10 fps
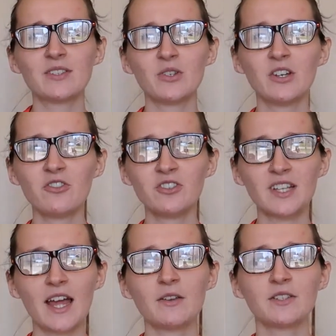So here are
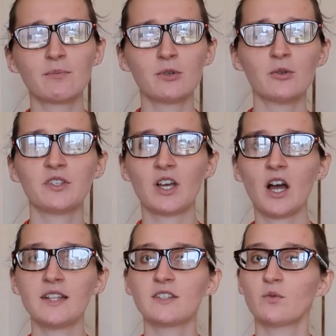just kind of some pros and
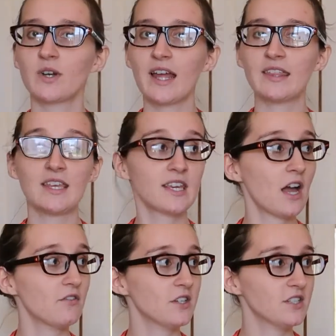cons of what I think
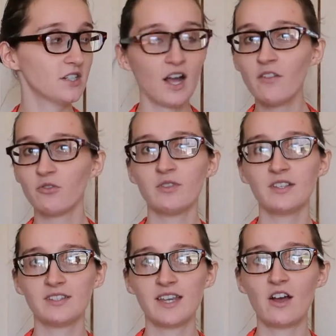having gone through
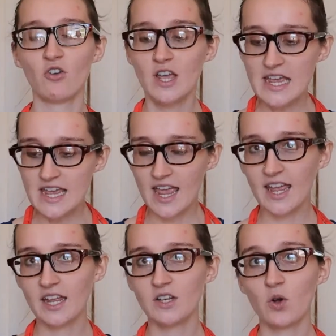this now,
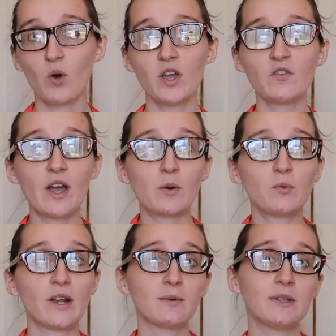and if I
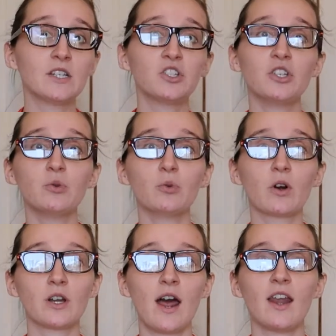would recommend it to you
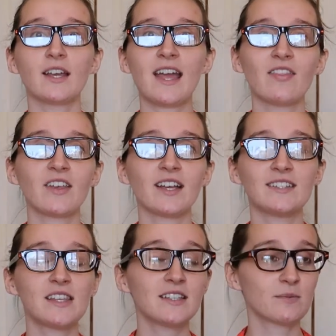or not. Again, like I
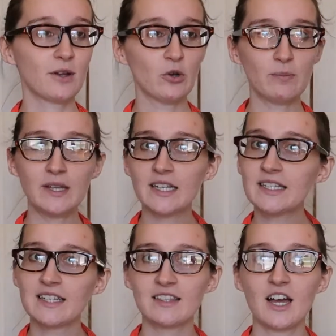said, these are my own
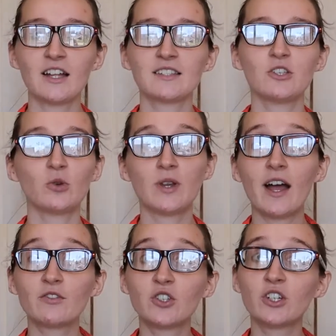opinions and thoughts. You don't
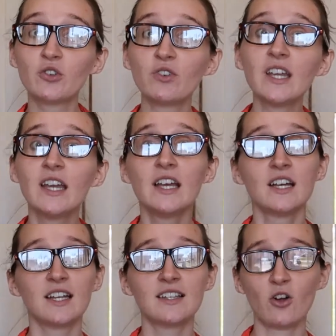have to agree.
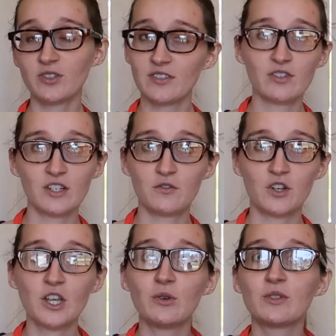It's all different
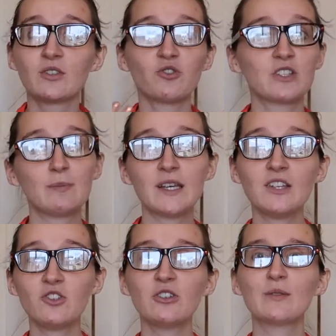for you, so just pick
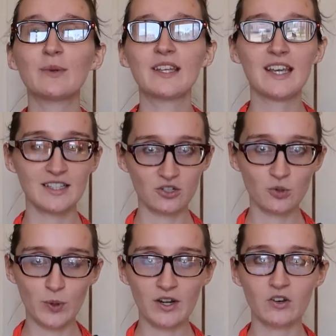and choose. But in case
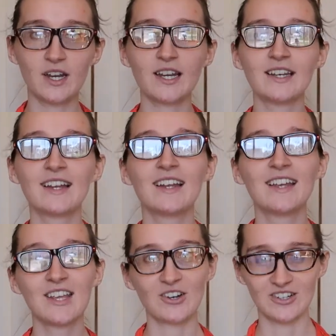you're wondering,
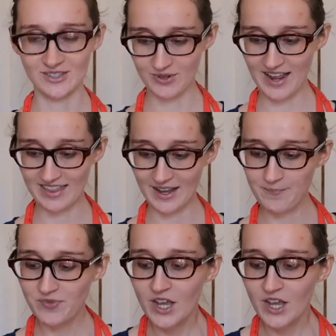here is what I think.